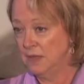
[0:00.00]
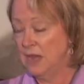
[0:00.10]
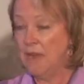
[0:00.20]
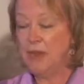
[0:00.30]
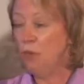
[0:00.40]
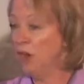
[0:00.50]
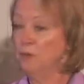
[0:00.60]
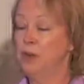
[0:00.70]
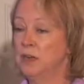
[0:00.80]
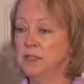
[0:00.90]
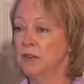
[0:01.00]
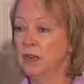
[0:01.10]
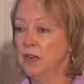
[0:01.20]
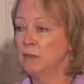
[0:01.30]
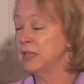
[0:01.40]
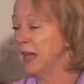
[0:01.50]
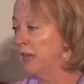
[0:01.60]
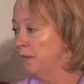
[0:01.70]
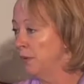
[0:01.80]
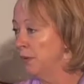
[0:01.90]
and they weren't part of the global
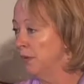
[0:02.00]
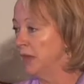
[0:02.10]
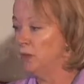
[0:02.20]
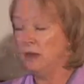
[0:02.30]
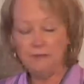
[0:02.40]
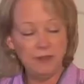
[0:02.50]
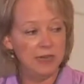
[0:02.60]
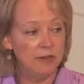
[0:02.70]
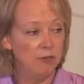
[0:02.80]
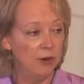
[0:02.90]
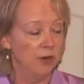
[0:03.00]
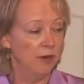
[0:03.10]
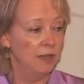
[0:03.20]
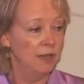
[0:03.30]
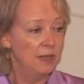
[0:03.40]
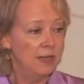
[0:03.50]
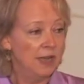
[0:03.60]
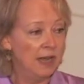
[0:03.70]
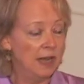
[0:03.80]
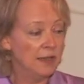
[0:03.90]
talent pool. They were living in rural,
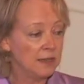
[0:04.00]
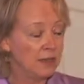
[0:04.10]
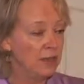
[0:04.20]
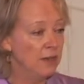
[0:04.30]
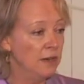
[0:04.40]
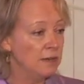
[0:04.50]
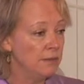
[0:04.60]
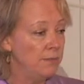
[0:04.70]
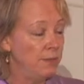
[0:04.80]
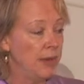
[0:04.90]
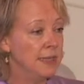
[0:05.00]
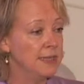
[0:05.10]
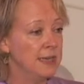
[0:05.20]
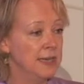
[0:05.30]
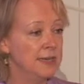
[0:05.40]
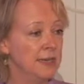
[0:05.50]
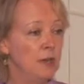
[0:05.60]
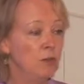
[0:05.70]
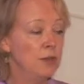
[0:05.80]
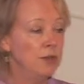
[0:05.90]
places
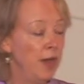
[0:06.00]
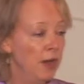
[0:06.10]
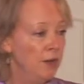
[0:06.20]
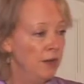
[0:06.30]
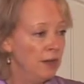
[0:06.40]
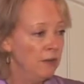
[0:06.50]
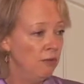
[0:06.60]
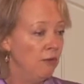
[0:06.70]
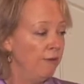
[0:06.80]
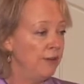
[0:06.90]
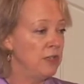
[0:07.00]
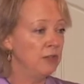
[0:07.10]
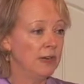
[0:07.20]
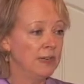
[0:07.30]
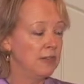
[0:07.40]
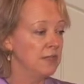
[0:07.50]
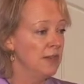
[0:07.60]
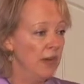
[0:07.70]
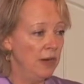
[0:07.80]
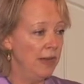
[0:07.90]
with no refrigerators,
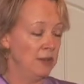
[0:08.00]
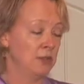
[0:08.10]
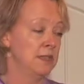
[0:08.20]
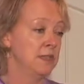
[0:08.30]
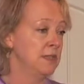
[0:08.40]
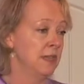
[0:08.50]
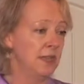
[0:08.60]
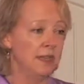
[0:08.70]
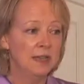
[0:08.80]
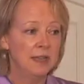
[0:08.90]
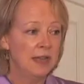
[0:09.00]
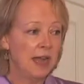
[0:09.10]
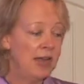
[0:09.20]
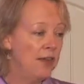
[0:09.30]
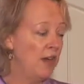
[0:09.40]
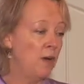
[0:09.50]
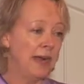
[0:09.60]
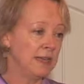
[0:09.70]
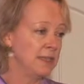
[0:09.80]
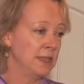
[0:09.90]
no electricity, and no
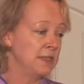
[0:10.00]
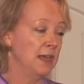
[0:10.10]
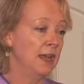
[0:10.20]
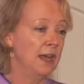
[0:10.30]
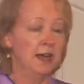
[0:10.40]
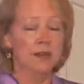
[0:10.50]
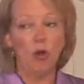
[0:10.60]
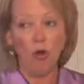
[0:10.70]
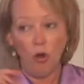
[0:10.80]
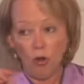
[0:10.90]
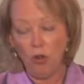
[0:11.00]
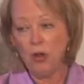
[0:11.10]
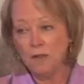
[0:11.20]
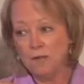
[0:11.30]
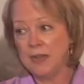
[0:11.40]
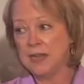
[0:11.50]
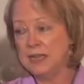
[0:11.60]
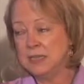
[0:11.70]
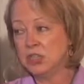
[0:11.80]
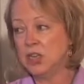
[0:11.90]
access to learn. All of that
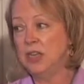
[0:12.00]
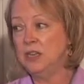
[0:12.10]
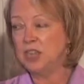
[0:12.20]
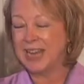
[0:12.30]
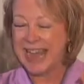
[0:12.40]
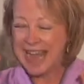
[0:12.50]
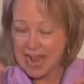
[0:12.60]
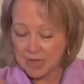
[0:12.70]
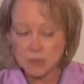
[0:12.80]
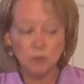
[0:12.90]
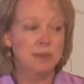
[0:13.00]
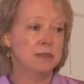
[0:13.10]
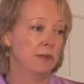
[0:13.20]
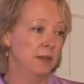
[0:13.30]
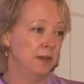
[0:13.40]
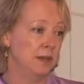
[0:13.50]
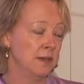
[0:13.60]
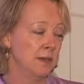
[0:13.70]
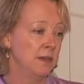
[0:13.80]
is changing as we speak.